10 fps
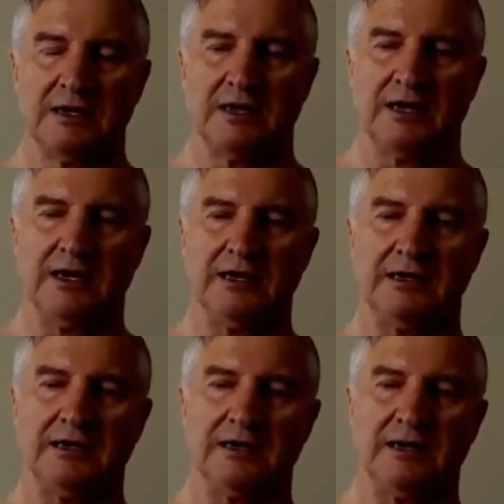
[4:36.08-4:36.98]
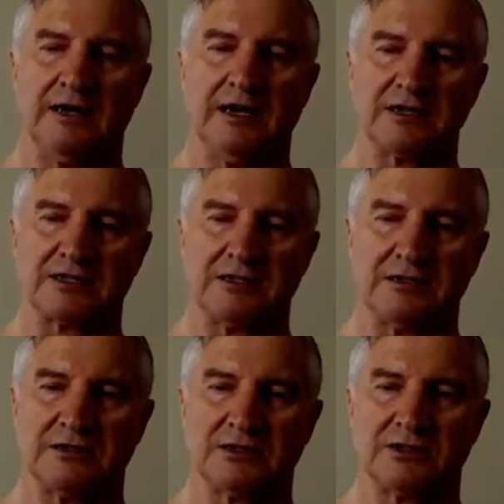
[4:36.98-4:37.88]
an answer
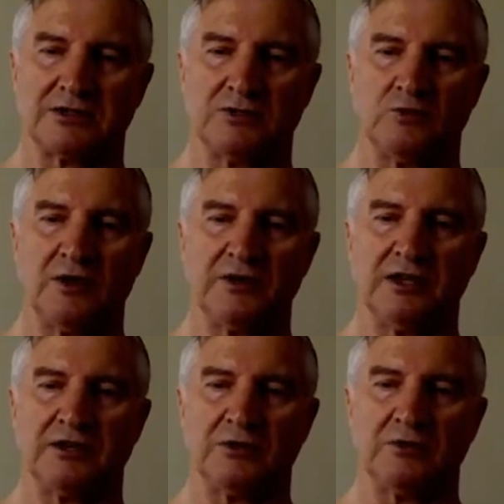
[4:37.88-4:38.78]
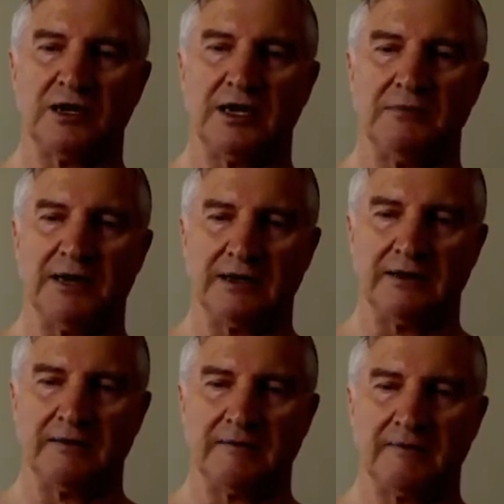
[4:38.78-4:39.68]
to what they do with our money.
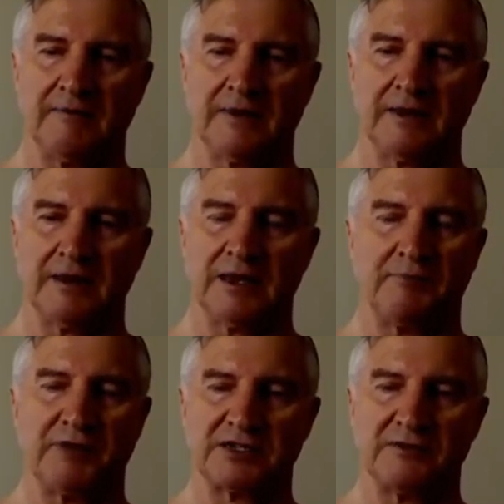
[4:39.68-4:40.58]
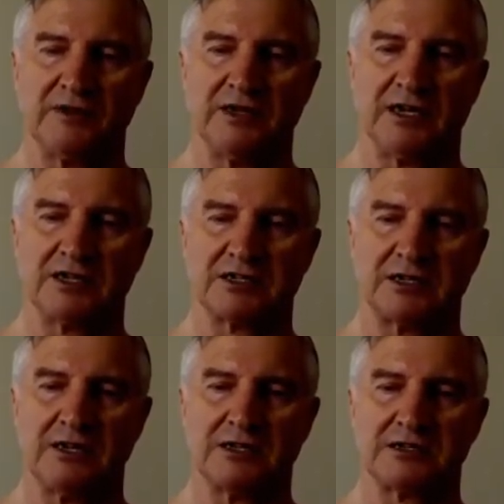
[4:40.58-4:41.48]
The President of the United
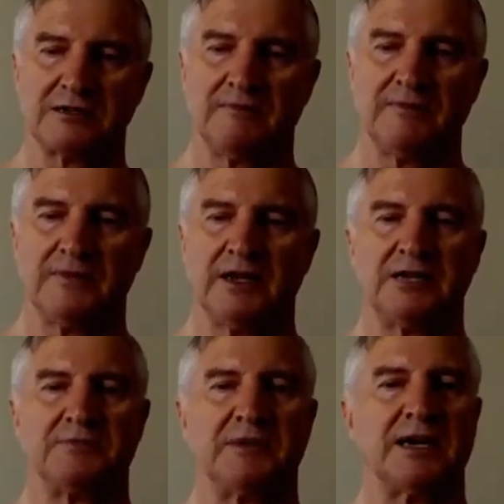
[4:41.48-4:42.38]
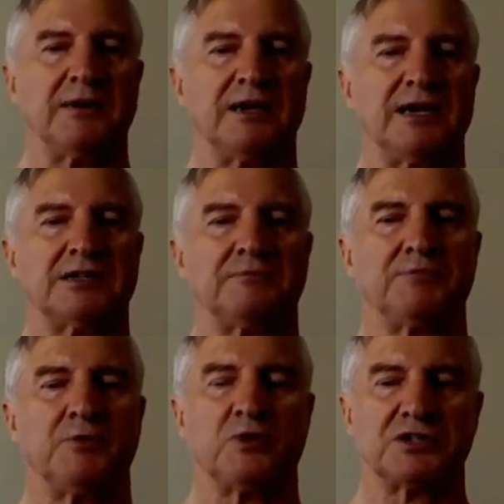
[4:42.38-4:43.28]
States, he's become elected, but
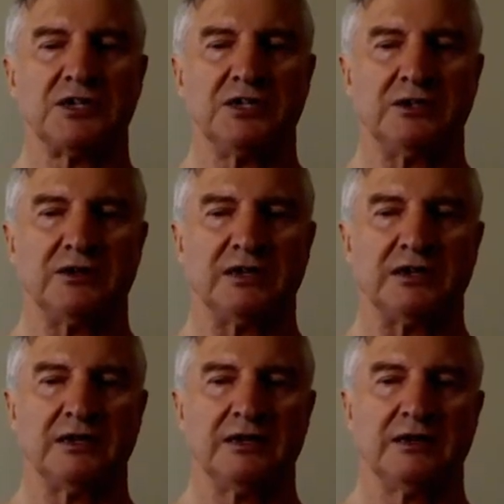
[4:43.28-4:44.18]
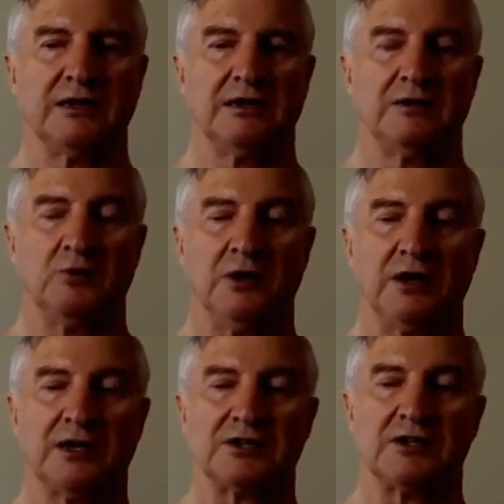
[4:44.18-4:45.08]
what's he doing? Well,
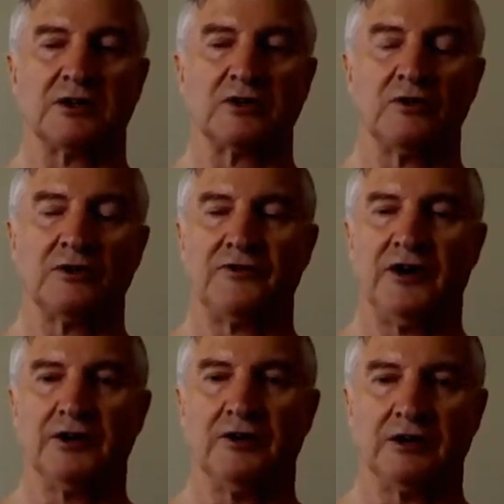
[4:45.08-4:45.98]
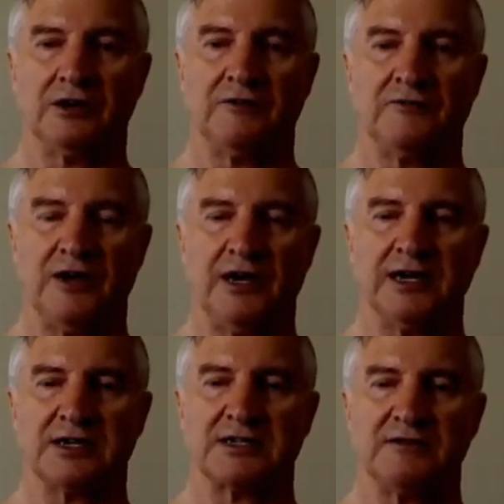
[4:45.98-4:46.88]
he's on a glorified holiday, flying that
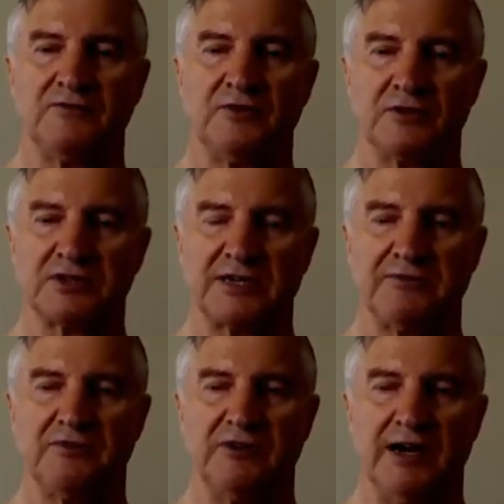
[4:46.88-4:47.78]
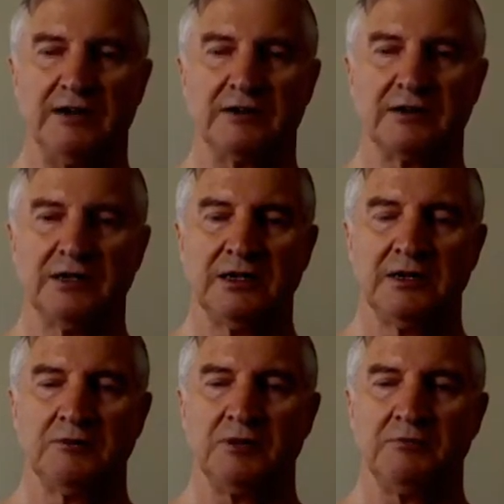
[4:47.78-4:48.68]
747 around
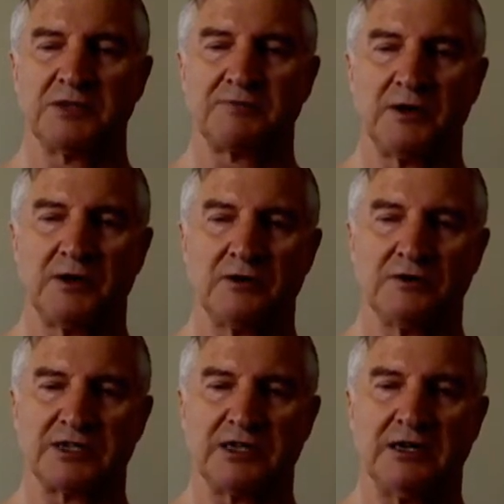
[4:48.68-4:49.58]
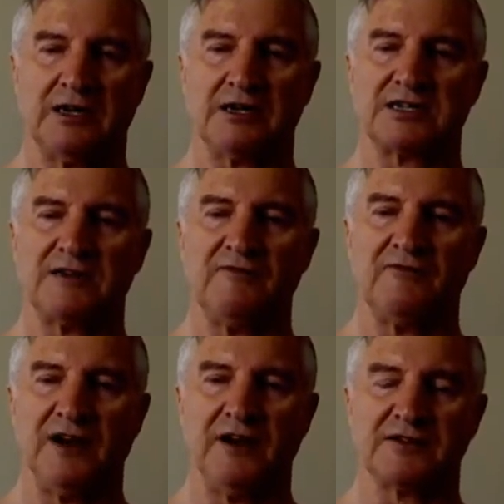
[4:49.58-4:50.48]
with Miss Pelosi in a
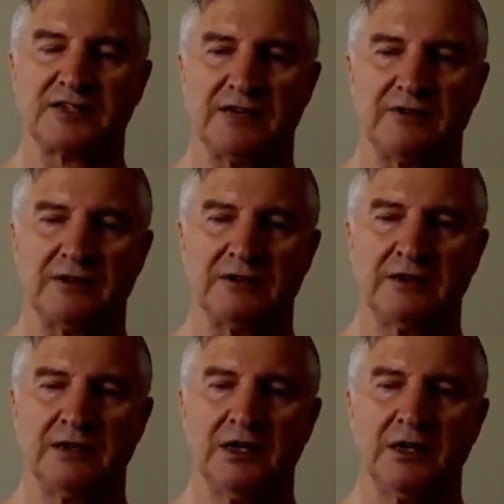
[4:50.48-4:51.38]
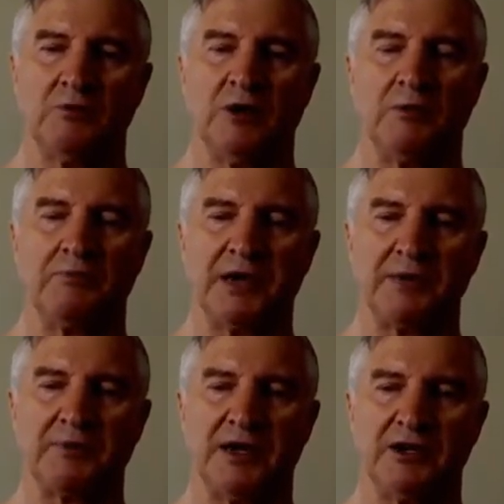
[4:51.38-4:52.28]
757, while
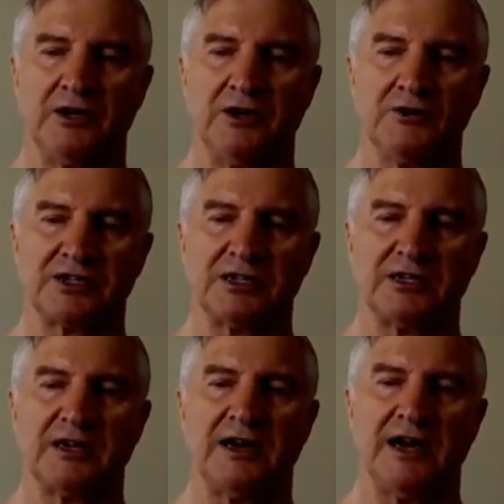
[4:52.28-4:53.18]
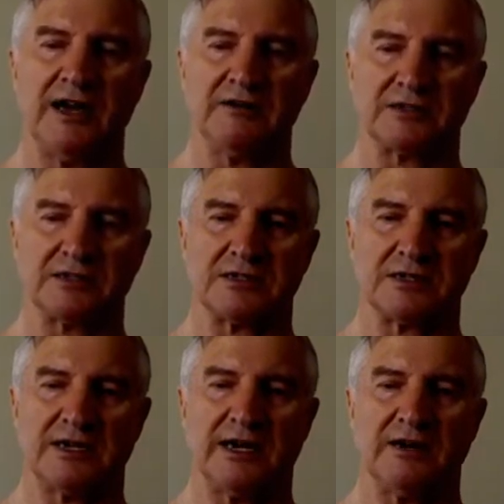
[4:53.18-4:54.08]
people are losing their houses
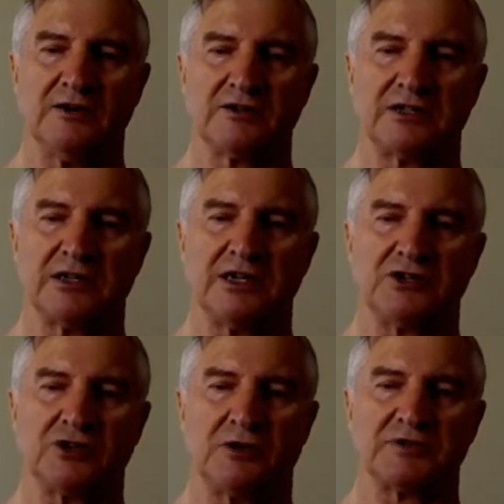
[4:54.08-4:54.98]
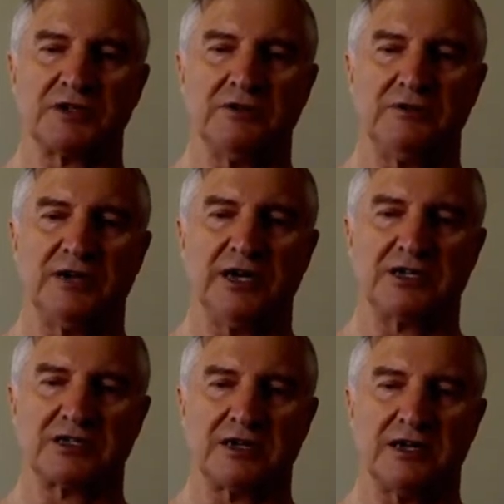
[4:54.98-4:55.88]
and losing their jobs in the United
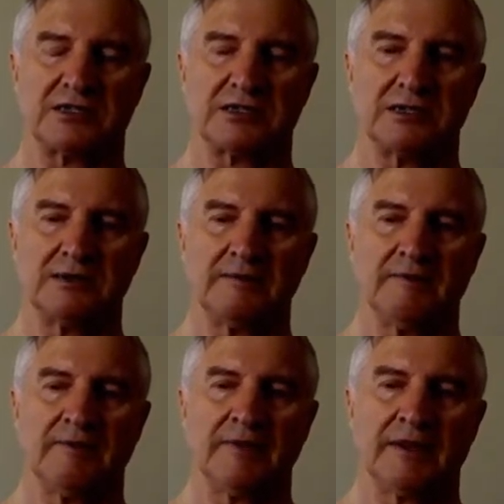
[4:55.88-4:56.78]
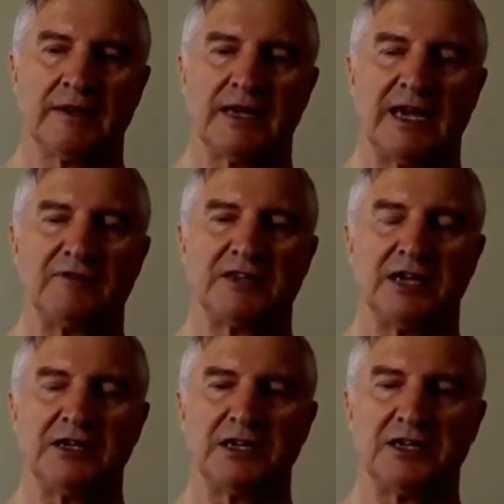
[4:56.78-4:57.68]
States. They have
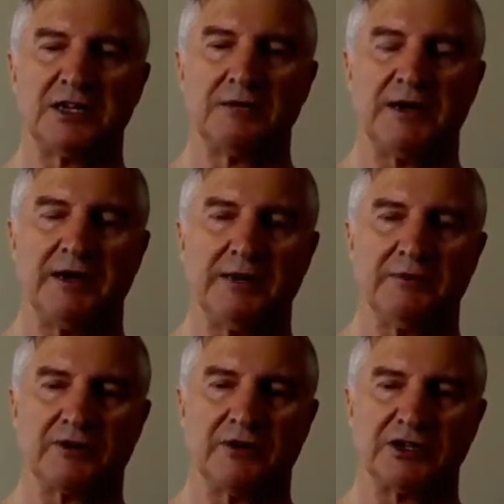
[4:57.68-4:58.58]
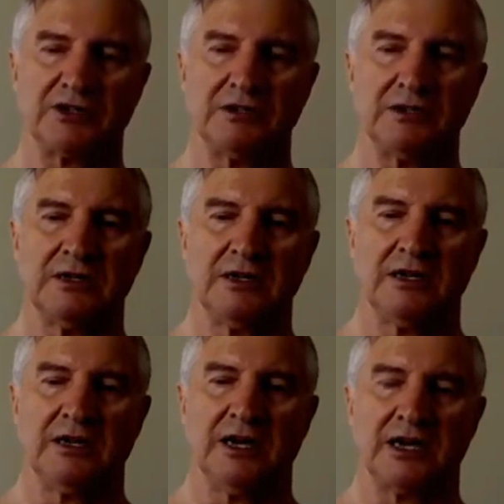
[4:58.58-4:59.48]
done nothing about immigration
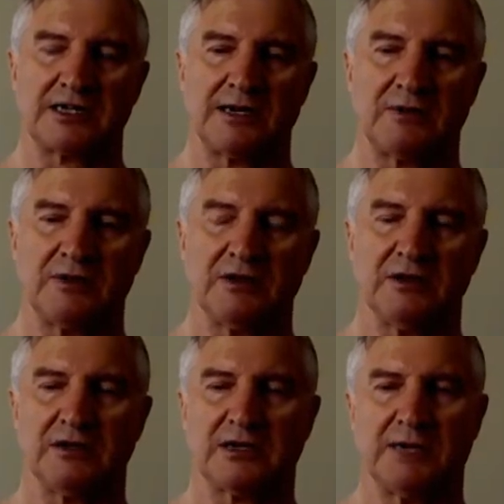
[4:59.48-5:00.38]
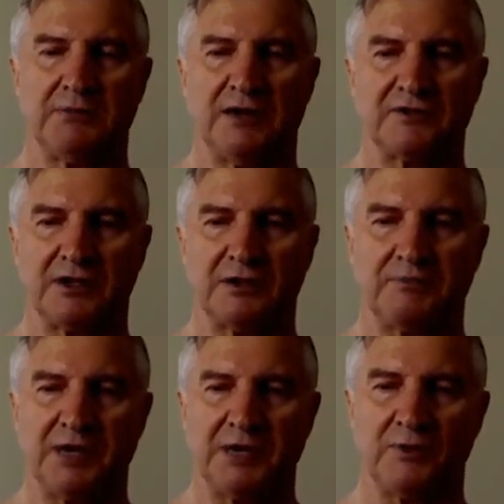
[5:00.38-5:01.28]
except come after the
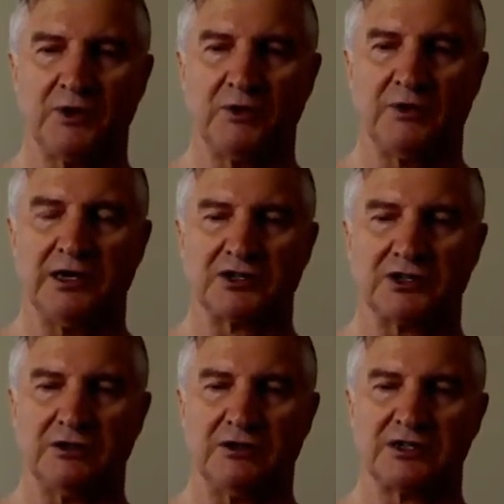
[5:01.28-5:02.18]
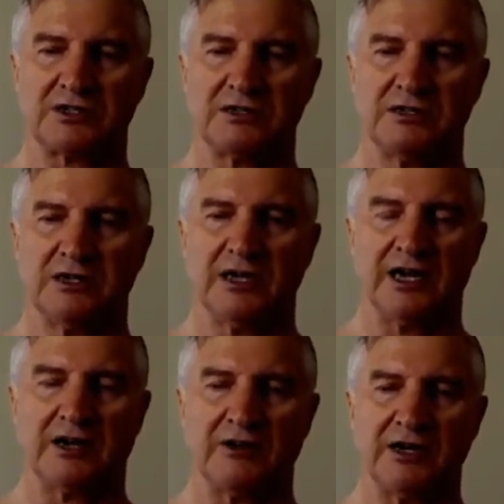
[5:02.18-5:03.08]
people who are tourists and
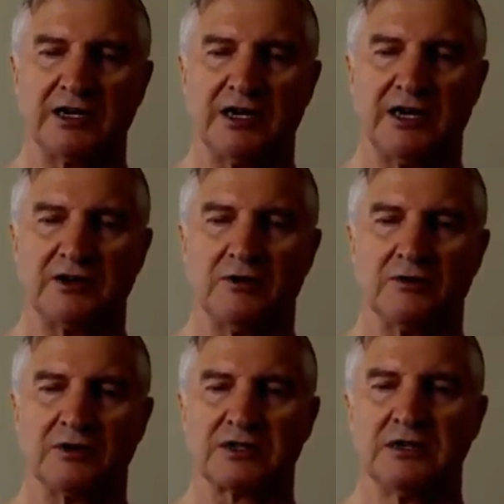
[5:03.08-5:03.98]
green card holders